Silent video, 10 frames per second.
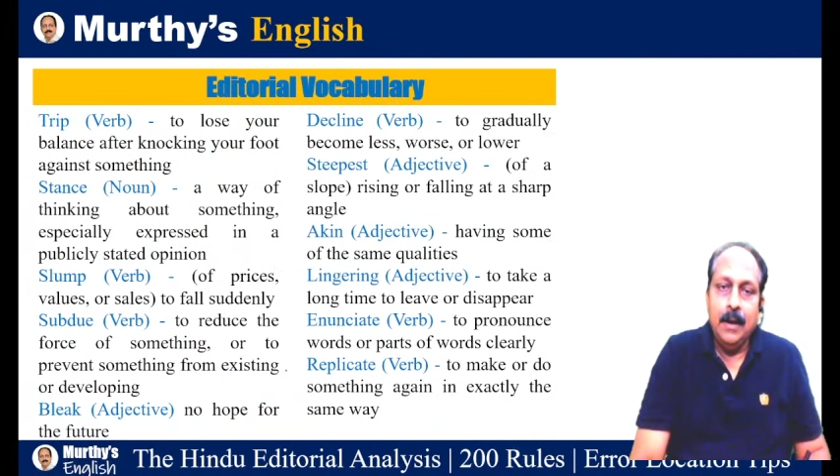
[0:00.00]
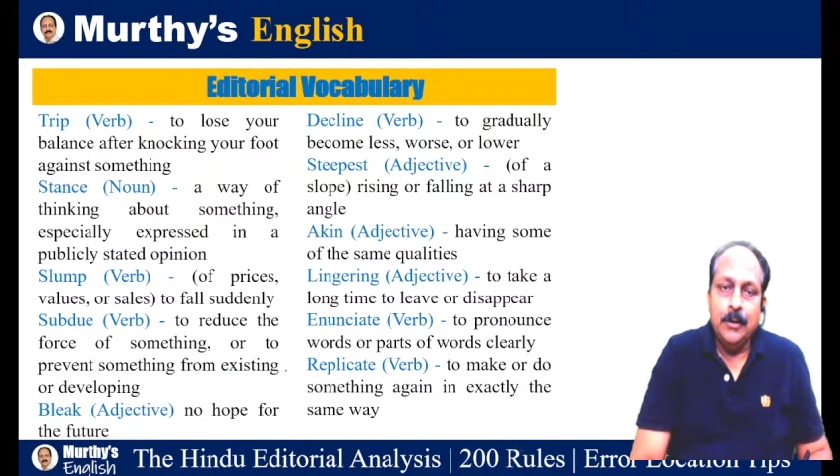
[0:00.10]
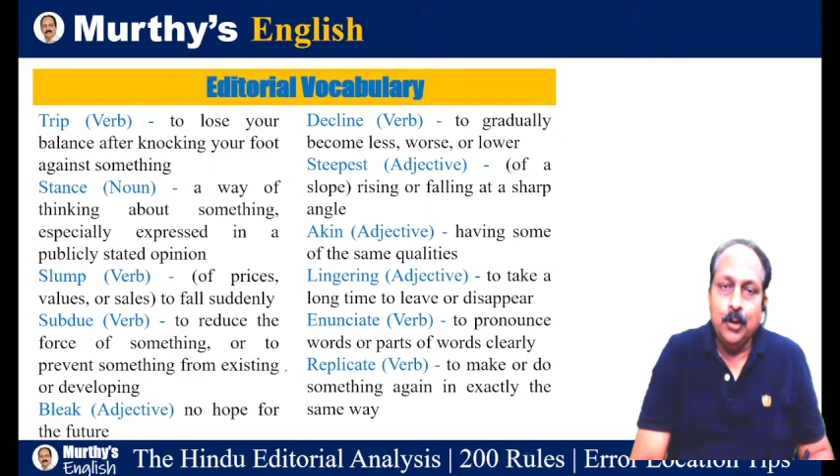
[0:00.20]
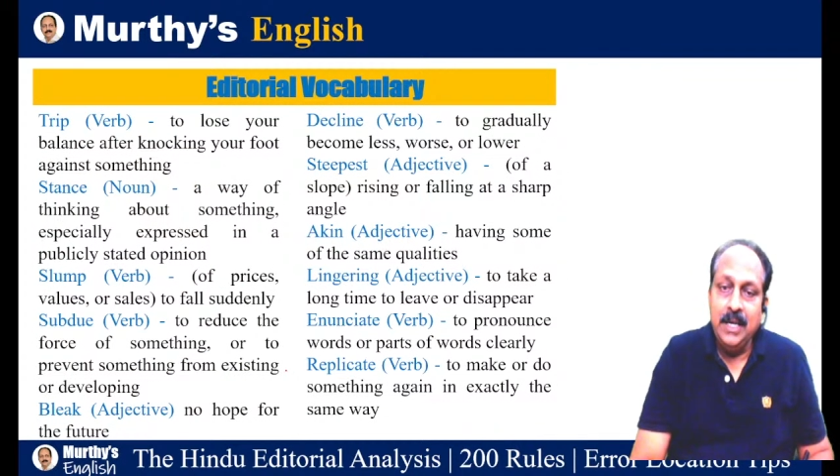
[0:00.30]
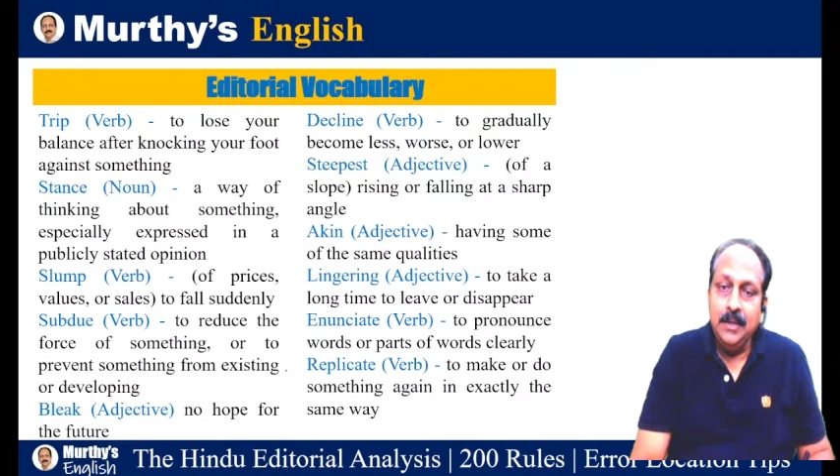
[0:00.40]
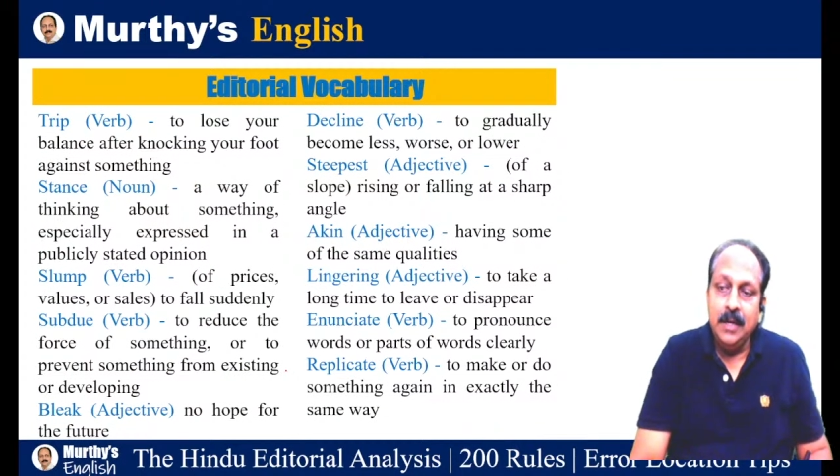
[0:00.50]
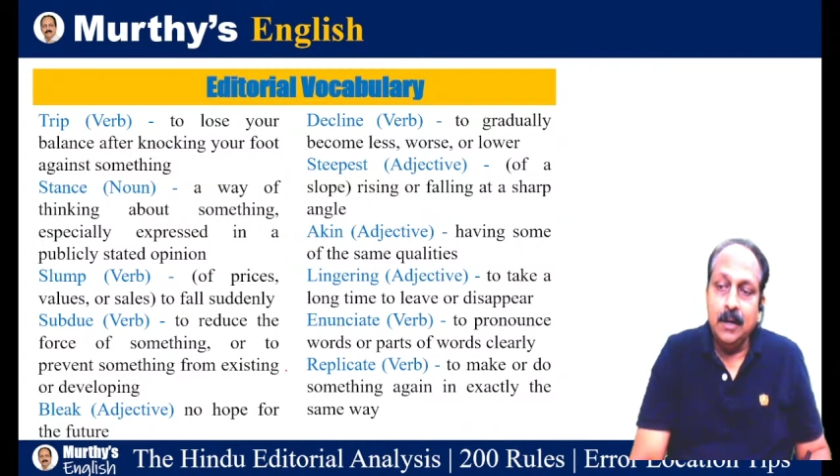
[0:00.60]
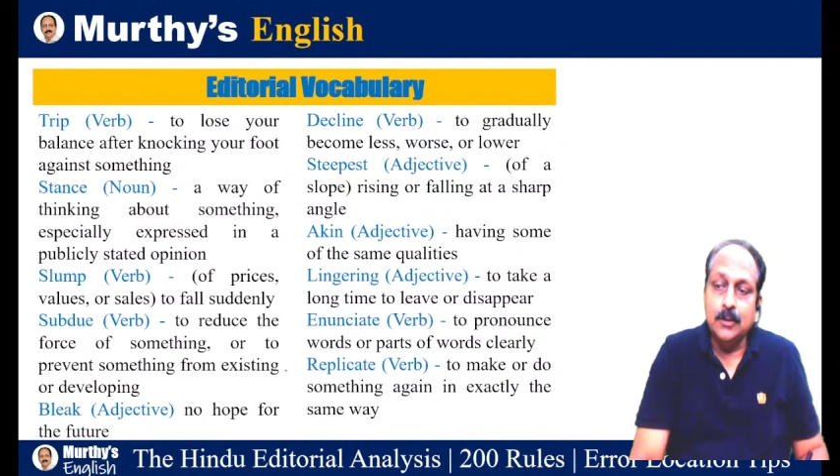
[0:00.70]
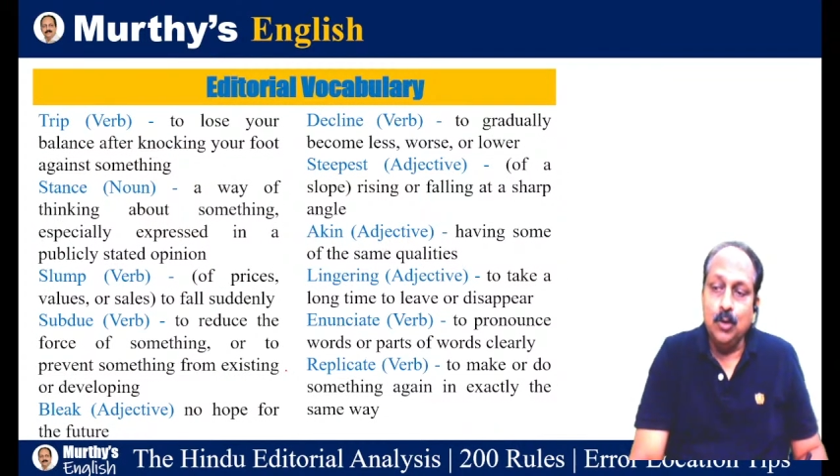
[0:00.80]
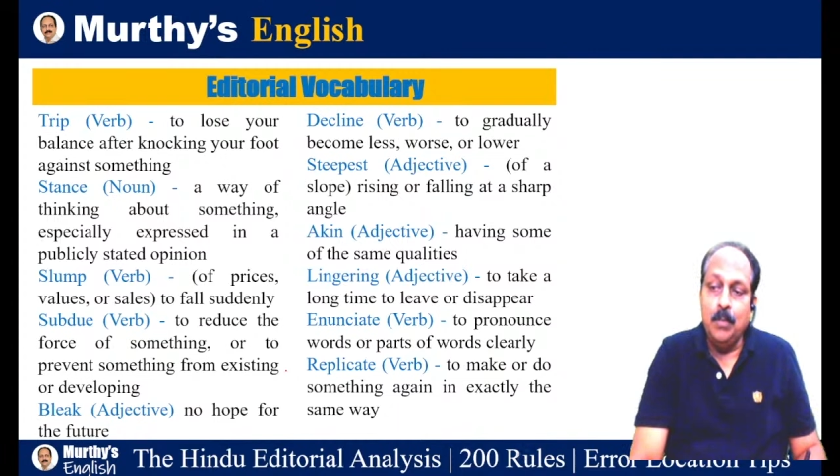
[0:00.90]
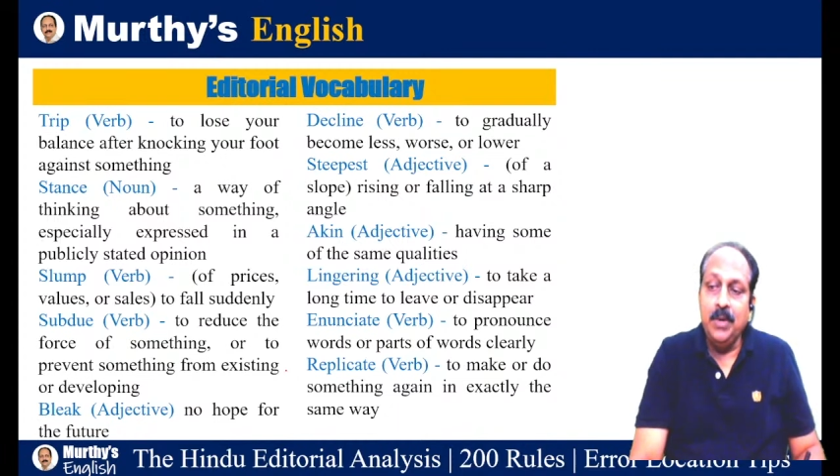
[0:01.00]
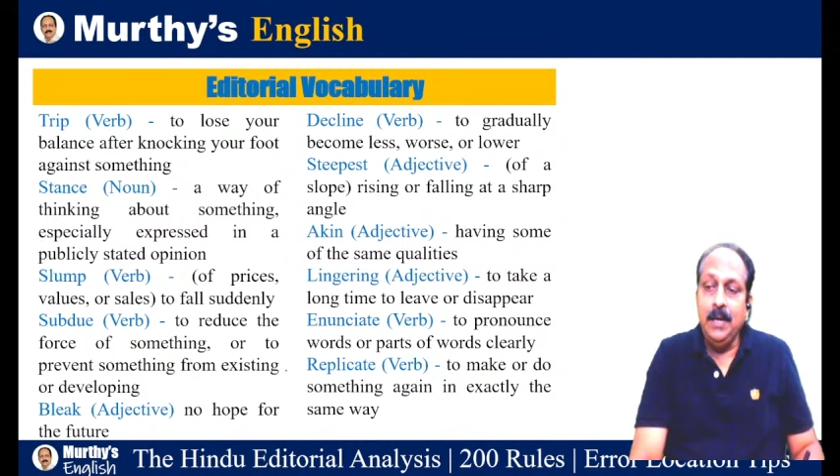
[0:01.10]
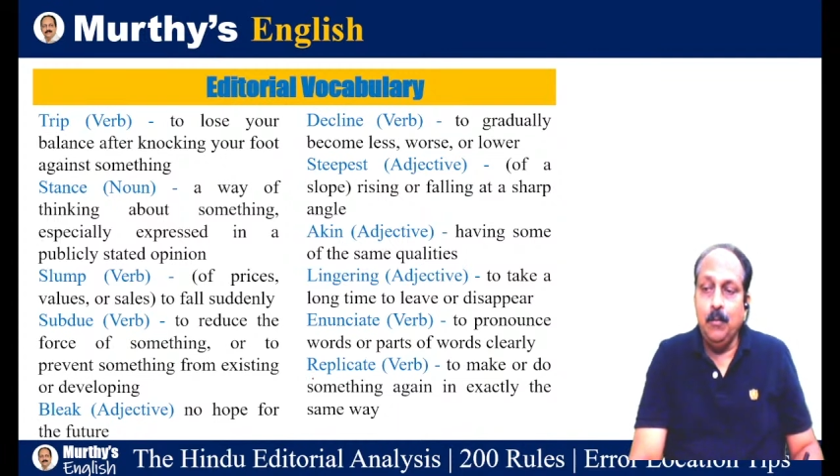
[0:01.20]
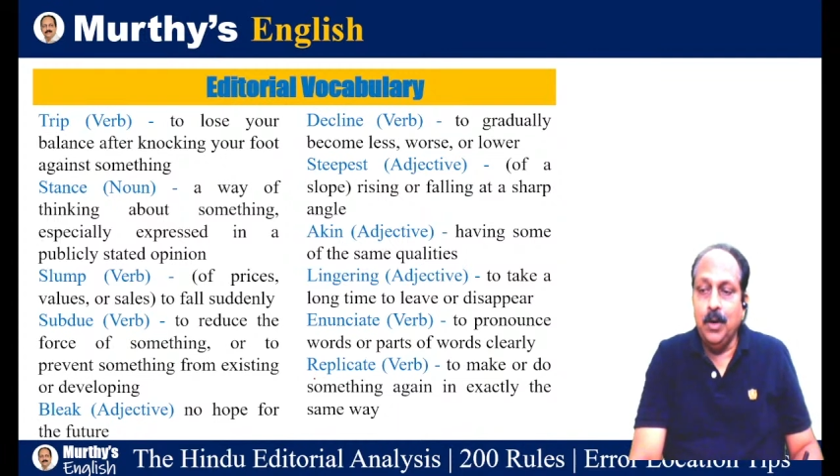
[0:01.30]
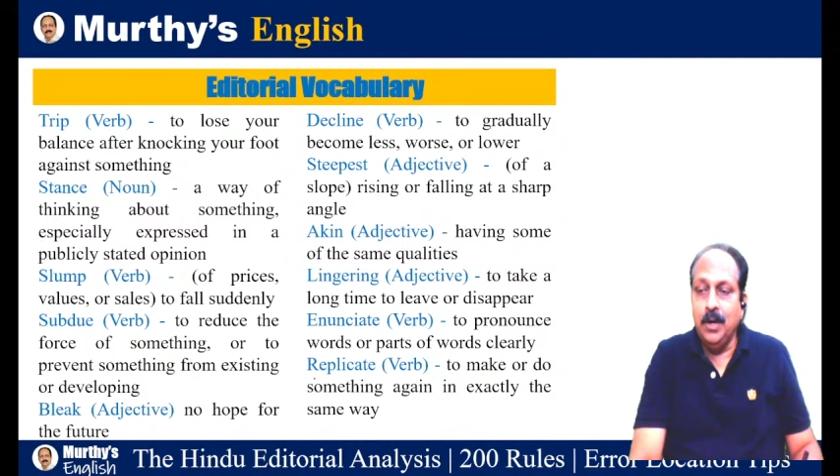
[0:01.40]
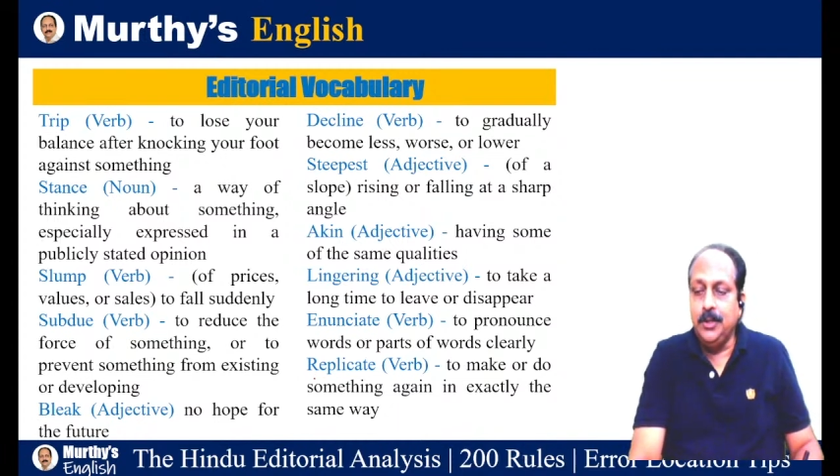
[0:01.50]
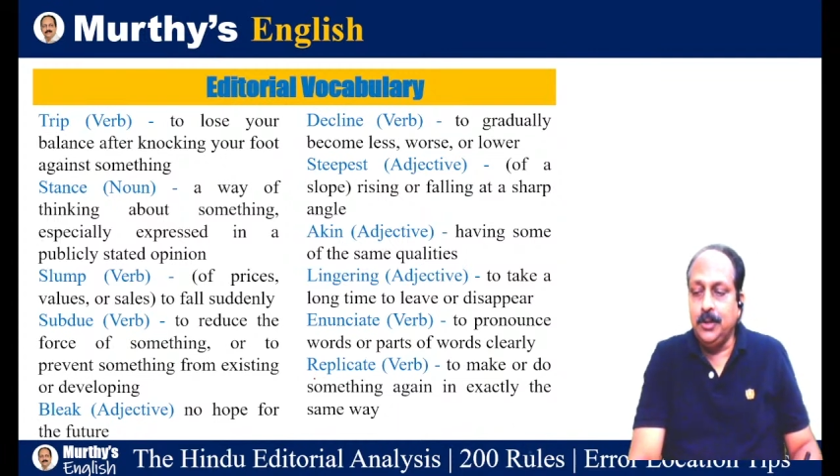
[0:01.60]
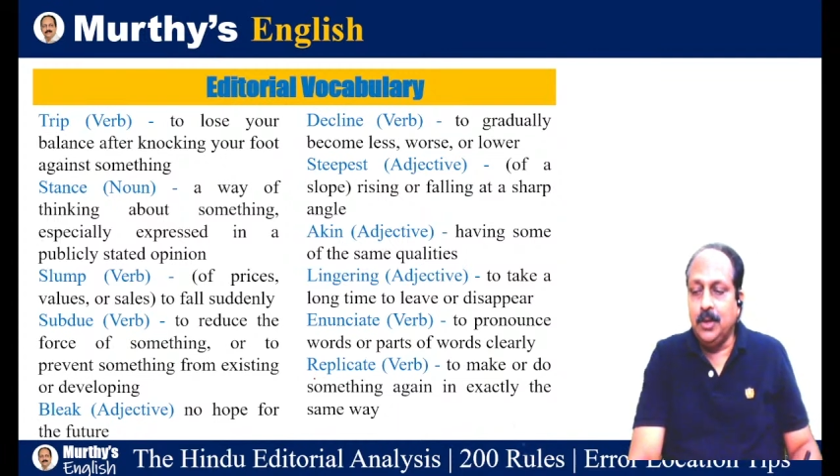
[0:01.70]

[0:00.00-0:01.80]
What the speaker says: Today, there are so many words you